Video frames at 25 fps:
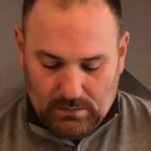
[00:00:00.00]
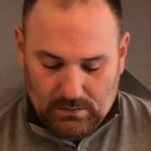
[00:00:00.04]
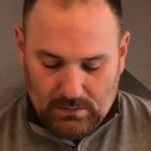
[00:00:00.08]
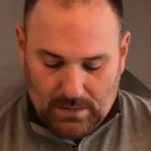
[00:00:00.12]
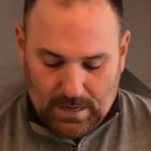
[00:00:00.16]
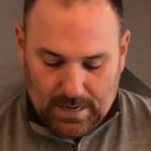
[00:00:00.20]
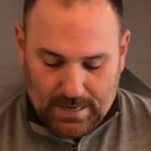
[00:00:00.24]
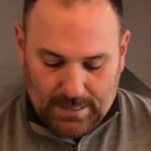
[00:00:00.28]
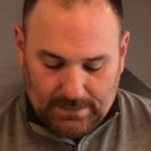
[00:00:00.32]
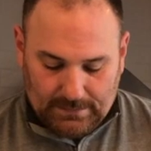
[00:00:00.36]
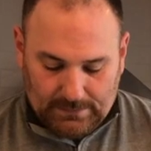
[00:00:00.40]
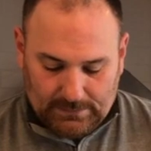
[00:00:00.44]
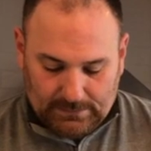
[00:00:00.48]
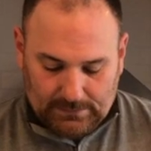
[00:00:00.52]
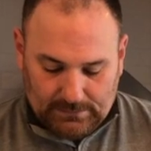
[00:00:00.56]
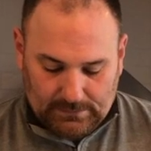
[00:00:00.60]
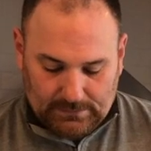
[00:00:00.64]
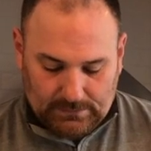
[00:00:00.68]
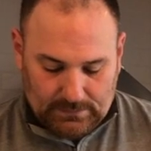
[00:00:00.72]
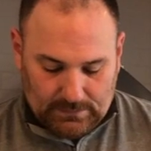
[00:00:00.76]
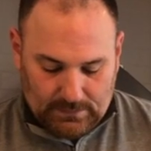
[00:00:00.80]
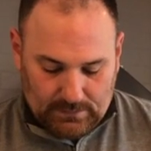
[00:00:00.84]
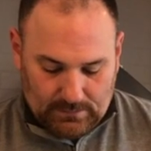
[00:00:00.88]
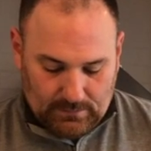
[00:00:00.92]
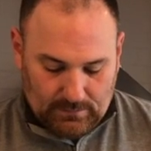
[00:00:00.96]
Dice.
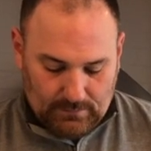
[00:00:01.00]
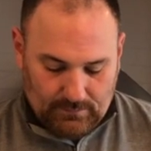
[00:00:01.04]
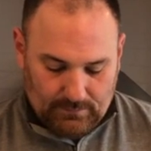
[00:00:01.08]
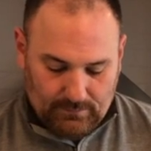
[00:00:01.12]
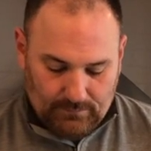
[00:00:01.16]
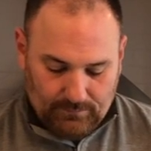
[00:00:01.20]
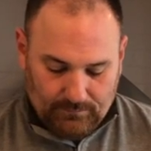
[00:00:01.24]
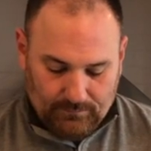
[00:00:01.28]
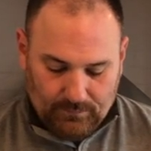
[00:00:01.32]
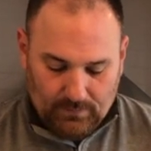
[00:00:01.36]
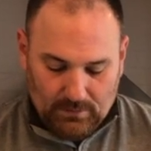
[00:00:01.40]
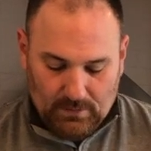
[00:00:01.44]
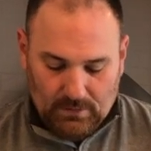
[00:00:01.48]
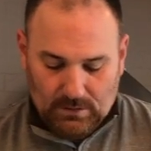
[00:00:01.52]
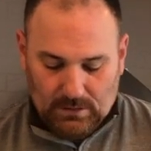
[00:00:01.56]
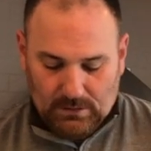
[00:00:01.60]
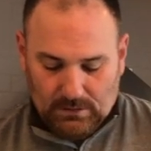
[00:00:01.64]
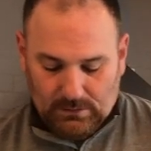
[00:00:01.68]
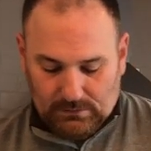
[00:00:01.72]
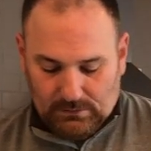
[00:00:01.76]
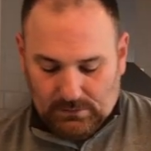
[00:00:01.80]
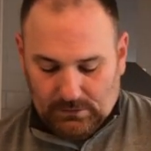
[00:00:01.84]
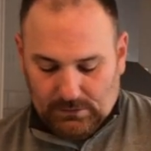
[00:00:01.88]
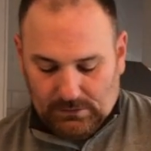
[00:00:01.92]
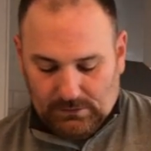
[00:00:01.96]

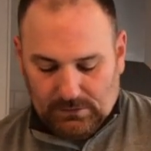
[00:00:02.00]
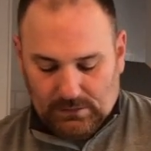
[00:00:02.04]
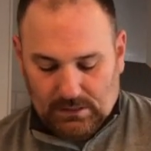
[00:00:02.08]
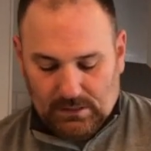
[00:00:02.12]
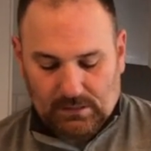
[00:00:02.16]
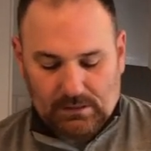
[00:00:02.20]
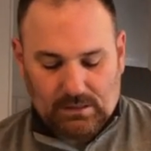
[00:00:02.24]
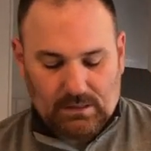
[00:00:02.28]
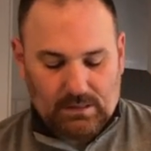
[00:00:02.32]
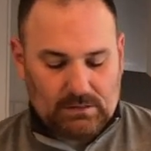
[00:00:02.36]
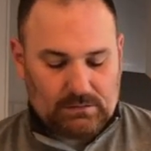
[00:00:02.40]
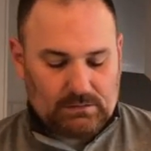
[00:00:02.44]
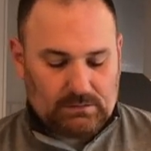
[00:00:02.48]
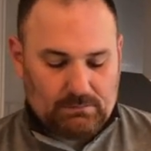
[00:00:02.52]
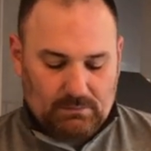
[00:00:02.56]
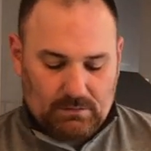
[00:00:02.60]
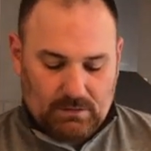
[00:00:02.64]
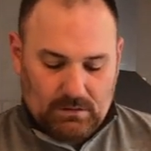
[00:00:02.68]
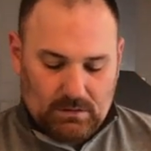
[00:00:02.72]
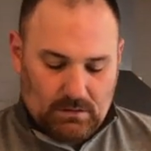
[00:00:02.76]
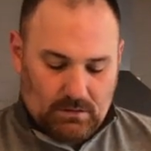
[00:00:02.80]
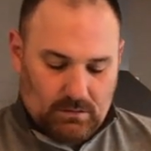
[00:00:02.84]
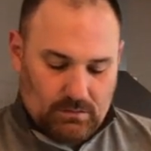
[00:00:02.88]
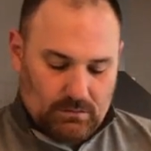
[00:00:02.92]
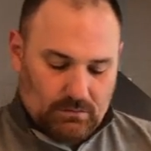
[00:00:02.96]
So just like this, I'm going
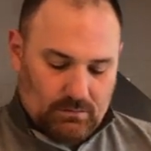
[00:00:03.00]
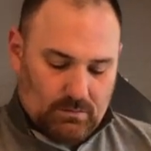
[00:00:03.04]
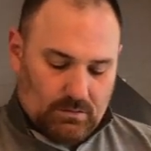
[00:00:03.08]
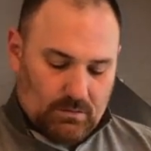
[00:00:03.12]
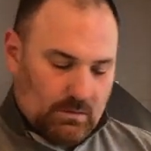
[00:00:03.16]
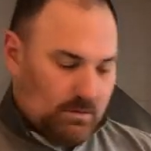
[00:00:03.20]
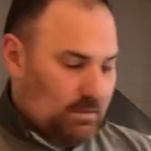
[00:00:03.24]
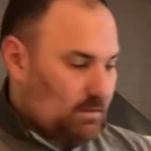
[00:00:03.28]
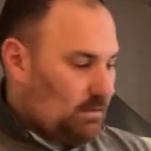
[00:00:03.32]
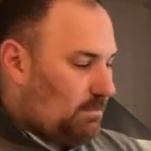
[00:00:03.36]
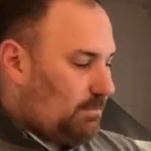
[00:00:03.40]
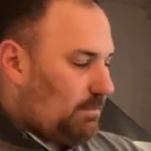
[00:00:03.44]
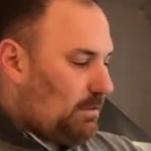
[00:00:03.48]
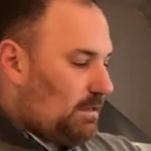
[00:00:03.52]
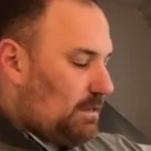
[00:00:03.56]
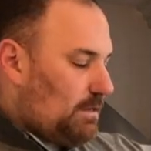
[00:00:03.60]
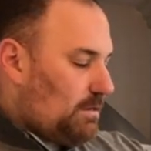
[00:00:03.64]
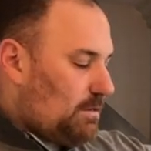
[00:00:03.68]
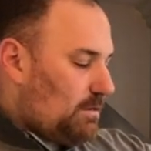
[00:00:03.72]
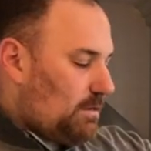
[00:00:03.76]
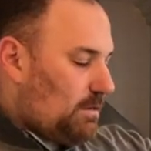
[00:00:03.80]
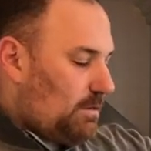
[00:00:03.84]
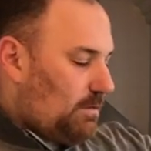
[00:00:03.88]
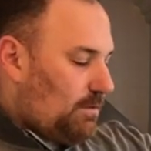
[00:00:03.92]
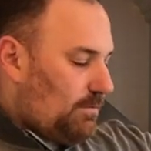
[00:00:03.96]
to throw it in the
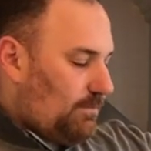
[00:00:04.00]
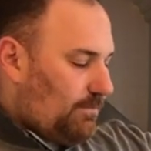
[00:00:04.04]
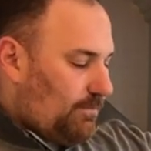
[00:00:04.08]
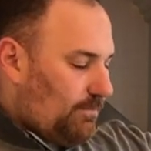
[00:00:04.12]
blender.